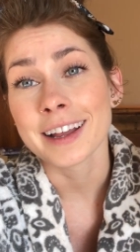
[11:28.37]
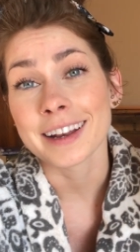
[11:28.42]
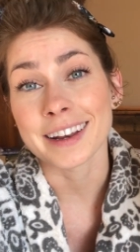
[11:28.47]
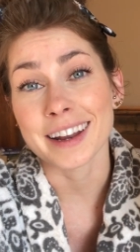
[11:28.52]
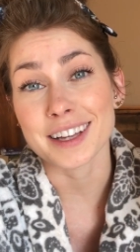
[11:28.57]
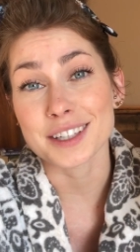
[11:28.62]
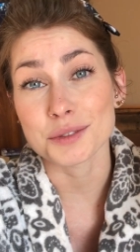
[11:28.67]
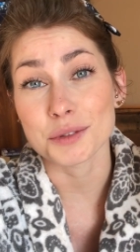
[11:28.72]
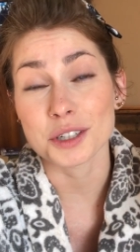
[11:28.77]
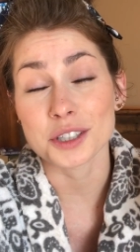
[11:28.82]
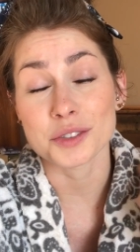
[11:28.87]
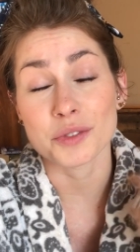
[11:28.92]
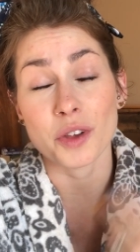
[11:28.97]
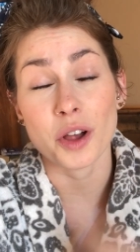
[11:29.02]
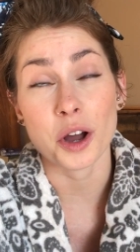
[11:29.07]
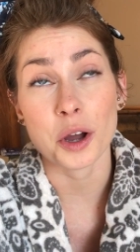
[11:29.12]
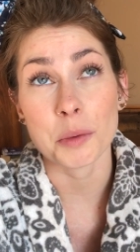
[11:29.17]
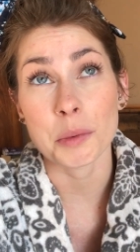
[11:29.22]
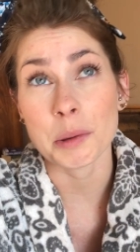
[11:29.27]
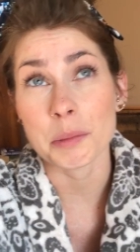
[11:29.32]
Next week's
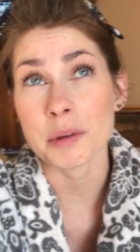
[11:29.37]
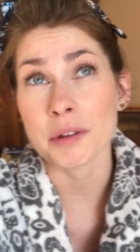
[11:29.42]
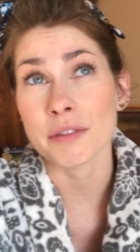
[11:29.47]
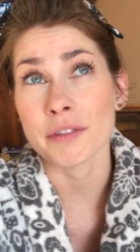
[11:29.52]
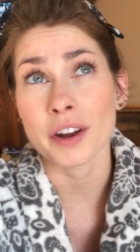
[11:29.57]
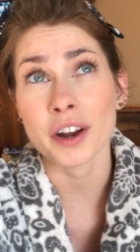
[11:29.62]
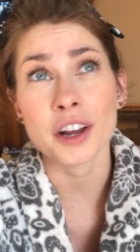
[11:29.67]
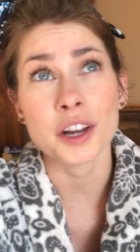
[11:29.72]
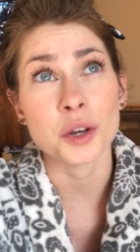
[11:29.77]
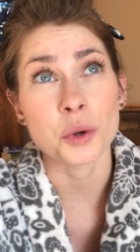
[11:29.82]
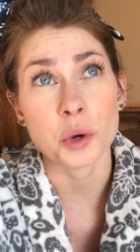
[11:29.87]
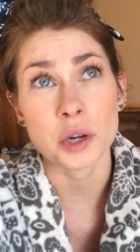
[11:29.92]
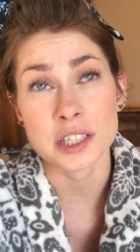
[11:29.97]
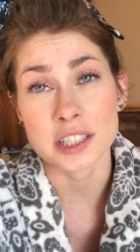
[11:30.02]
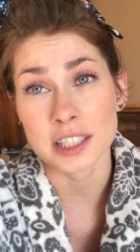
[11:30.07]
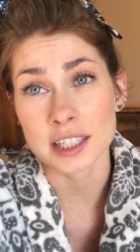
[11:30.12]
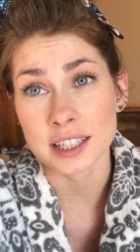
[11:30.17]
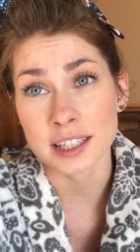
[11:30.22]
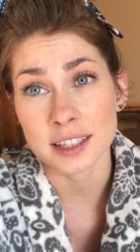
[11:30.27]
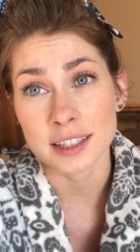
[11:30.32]
vlog might be very
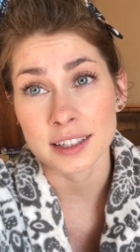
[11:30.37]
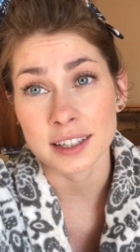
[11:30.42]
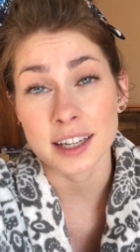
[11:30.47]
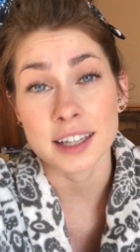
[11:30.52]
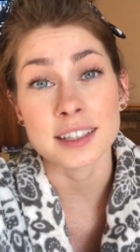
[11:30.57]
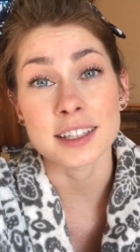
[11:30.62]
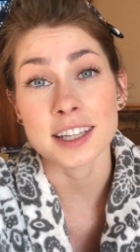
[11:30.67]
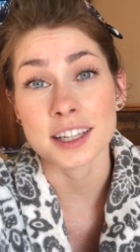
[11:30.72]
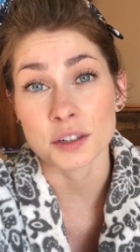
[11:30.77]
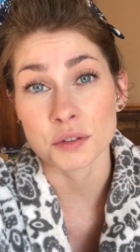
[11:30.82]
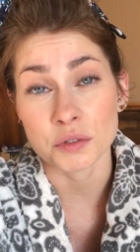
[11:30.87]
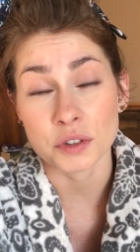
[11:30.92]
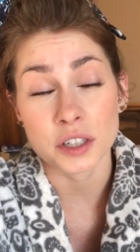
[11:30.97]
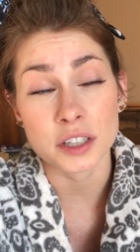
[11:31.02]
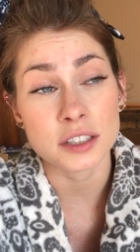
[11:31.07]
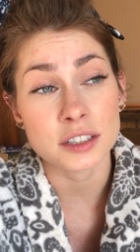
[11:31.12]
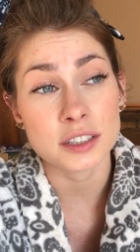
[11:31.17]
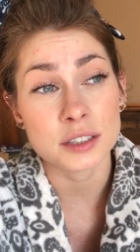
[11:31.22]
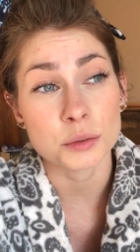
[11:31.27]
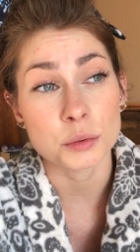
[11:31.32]
noisy and
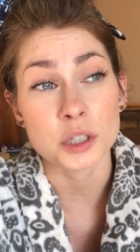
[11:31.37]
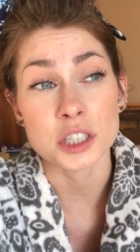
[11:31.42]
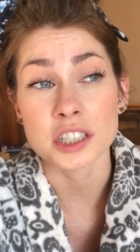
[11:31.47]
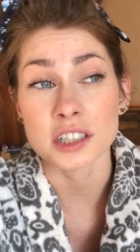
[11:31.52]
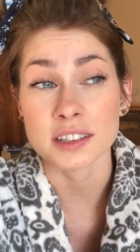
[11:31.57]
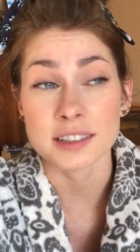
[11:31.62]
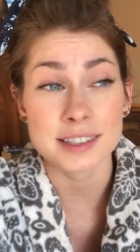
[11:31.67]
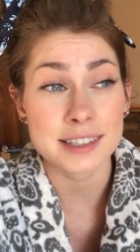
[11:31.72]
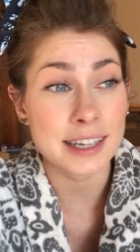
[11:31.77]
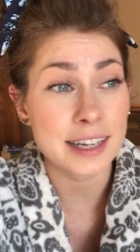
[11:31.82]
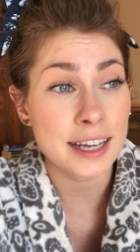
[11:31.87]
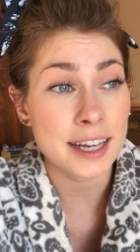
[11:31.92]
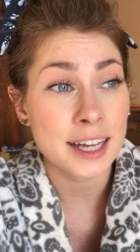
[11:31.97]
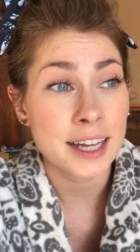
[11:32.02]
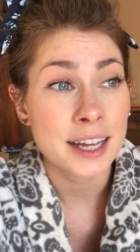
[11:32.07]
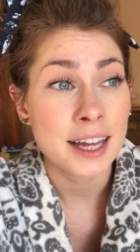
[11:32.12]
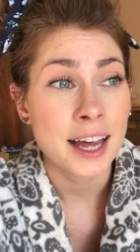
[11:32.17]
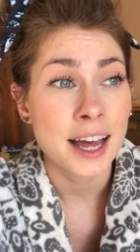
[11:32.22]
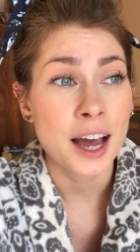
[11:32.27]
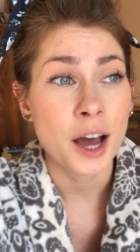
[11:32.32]
kid-filled. We shall see.
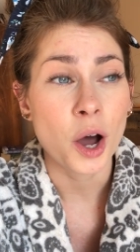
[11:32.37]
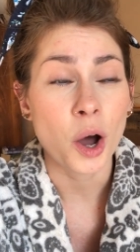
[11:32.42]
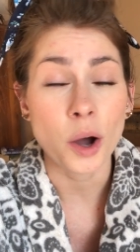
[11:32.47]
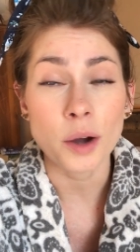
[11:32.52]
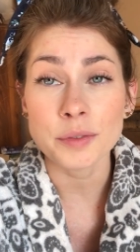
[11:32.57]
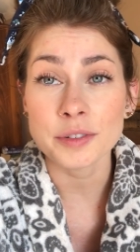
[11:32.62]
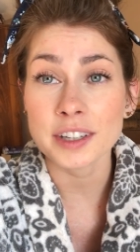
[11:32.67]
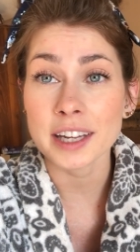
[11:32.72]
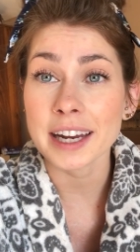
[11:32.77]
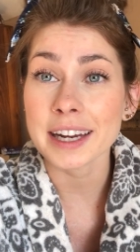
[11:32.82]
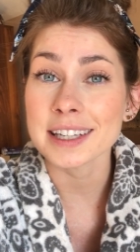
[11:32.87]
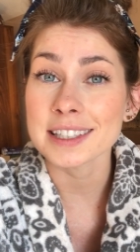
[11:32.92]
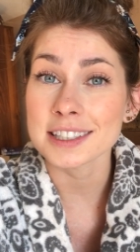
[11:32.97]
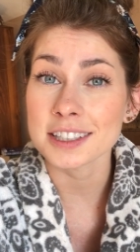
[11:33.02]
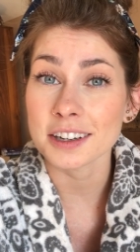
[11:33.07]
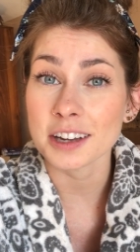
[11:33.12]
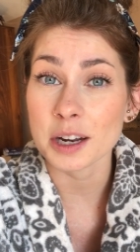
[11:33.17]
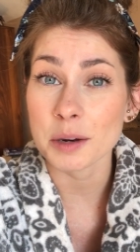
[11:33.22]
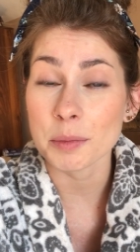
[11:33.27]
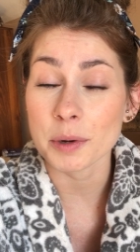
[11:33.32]
Hopefully I can
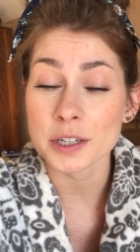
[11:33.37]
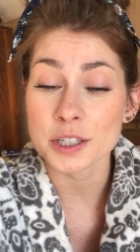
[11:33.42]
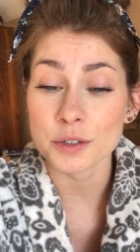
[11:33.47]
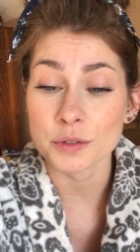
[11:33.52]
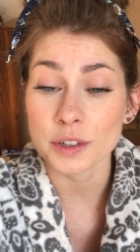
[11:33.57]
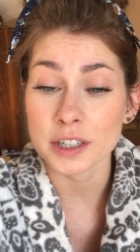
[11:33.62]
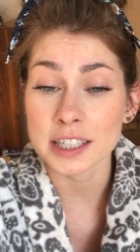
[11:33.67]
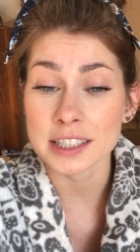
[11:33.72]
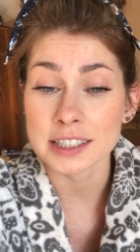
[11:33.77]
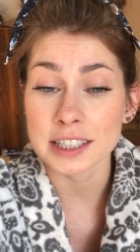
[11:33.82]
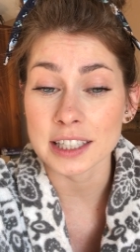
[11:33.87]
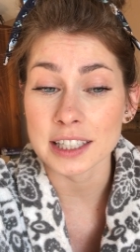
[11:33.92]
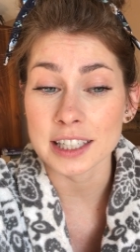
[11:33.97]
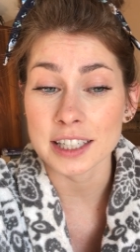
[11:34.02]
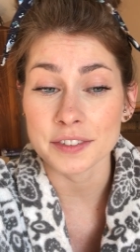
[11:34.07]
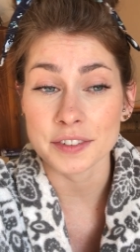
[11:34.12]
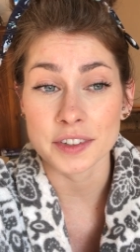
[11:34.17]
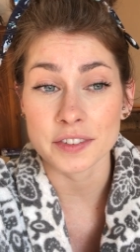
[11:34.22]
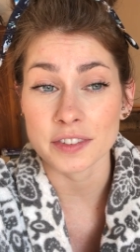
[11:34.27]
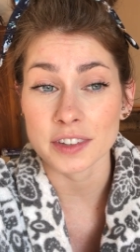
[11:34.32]
still get a bunch of reading done
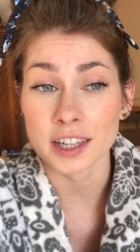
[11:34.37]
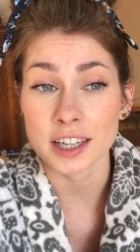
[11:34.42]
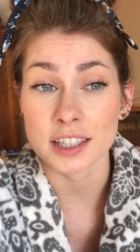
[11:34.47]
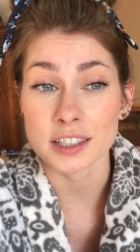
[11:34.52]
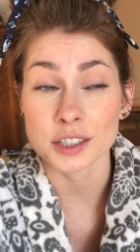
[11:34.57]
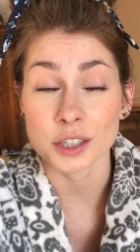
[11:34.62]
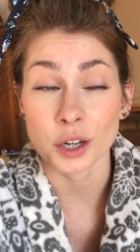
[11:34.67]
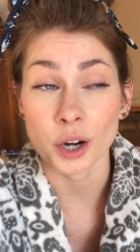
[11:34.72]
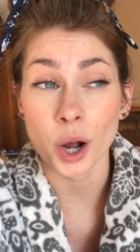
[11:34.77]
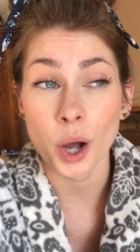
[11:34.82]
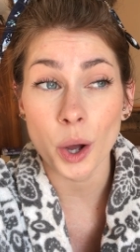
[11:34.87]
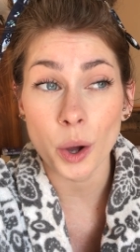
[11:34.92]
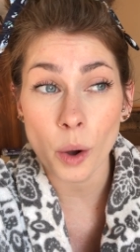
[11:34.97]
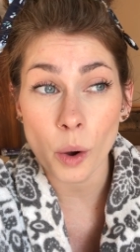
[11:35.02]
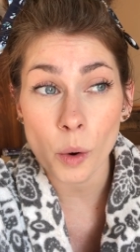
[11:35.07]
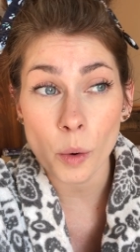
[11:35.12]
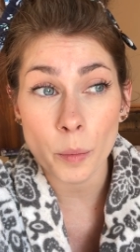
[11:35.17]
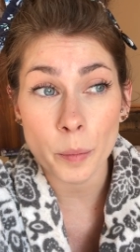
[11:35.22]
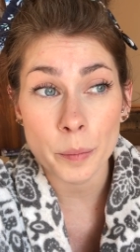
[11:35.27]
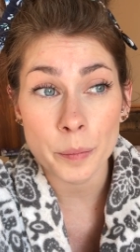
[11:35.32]
even if the kids are
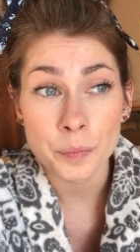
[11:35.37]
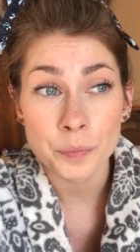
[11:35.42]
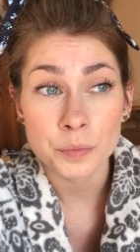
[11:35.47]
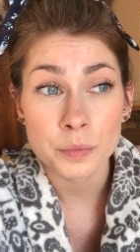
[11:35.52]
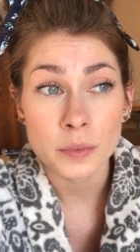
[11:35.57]
home.